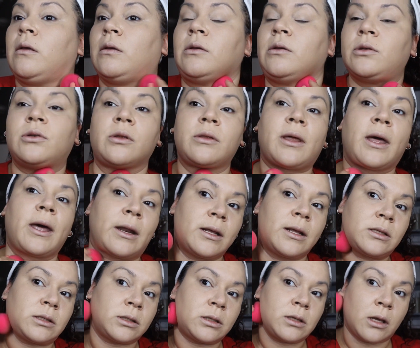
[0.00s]
So that
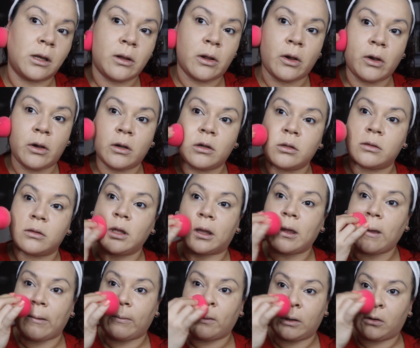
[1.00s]
is the
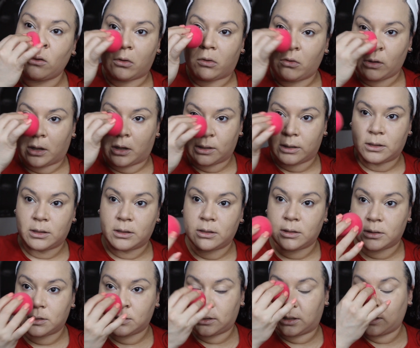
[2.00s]
Kevyn Aucoin
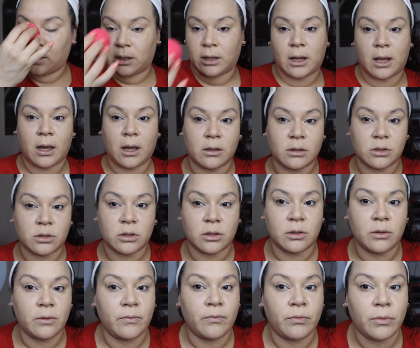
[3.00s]
Skin
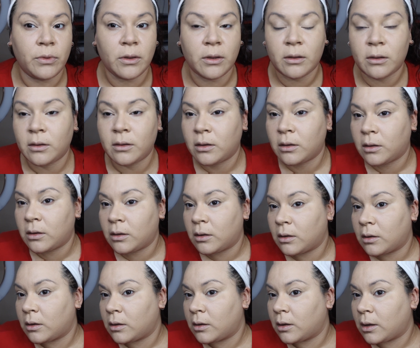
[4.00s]
Enhancer.
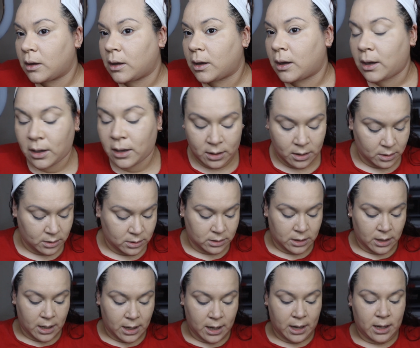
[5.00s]
And
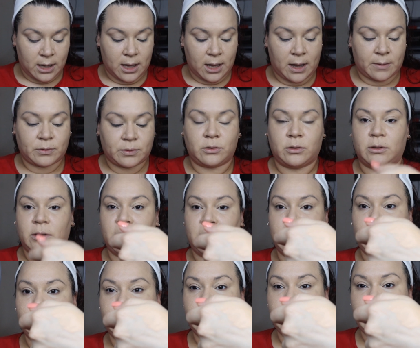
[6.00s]
I absolutely
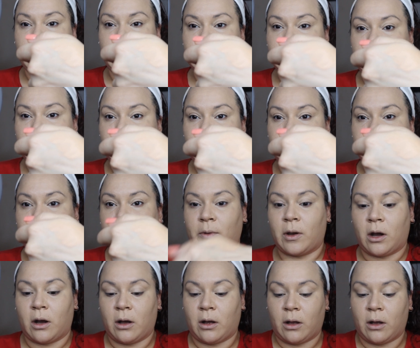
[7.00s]
loved it. I did use up
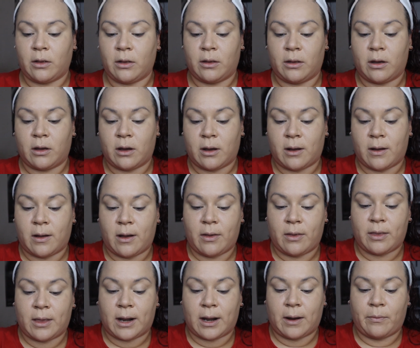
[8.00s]
all
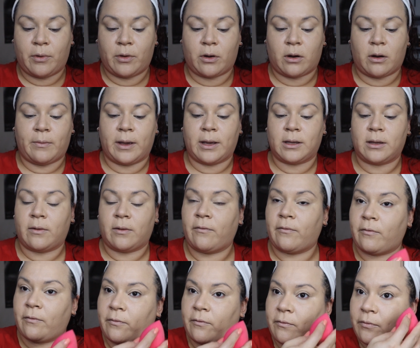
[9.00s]
that I put on my
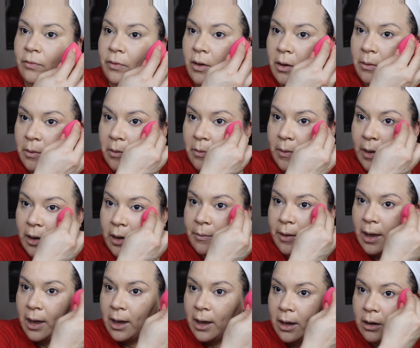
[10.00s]
back of
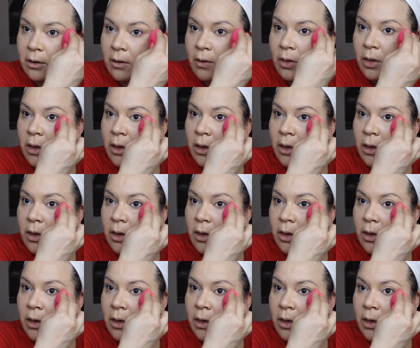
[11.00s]
my hand,